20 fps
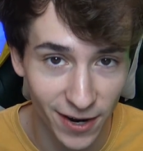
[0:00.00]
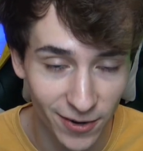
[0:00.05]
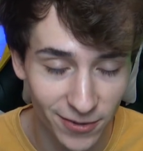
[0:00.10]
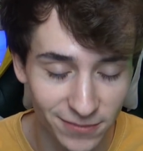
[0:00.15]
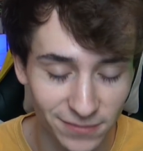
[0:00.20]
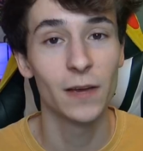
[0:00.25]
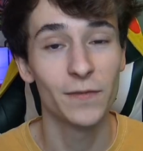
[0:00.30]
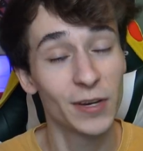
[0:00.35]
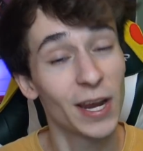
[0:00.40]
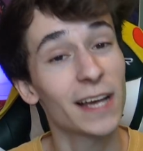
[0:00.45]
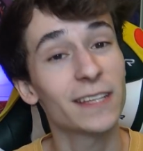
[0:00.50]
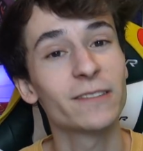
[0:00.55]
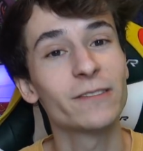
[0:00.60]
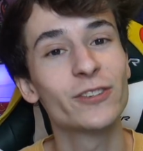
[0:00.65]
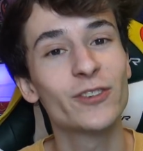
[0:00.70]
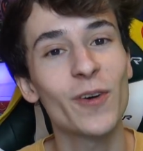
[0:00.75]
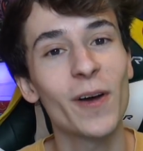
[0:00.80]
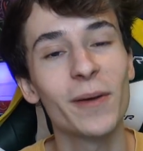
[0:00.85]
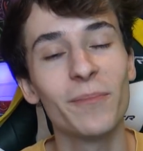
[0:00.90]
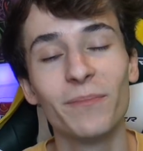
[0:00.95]
If you guys
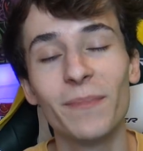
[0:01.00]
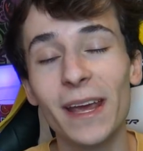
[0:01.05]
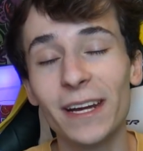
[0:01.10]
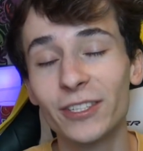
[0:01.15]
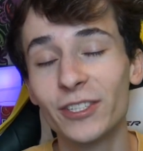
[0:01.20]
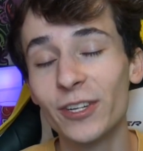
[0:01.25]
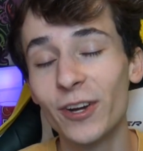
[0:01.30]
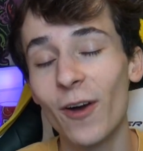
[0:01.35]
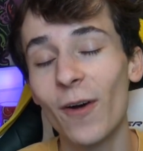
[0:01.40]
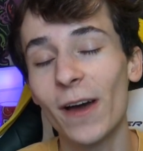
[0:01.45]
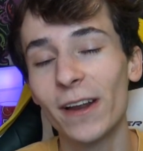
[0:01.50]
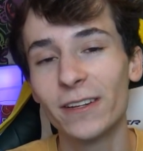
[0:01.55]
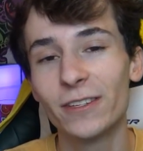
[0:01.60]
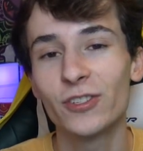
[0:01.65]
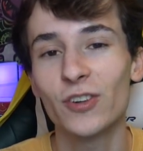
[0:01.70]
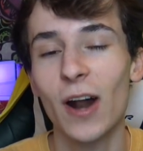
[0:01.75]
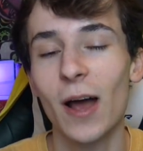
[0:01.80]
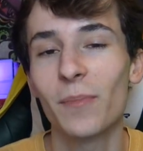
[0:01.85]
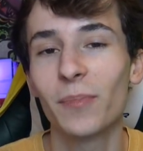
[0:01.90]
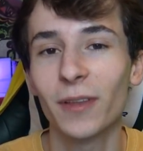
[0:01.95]
enjoy it, make sure you go ahead and
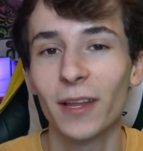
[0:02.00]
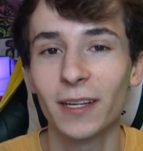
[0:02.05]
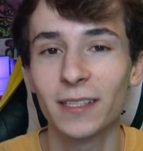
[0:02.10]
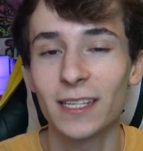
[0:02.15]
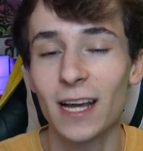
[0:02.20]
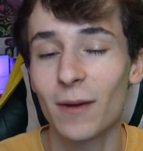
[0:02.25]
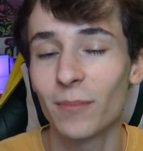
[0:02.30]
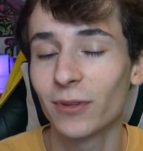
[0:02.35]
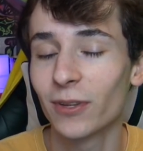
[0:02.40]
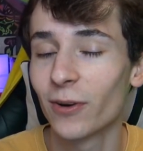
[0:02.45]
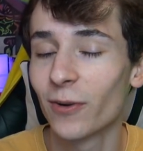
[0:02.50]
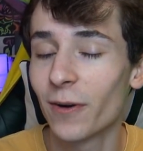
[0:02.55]
drop a like down below.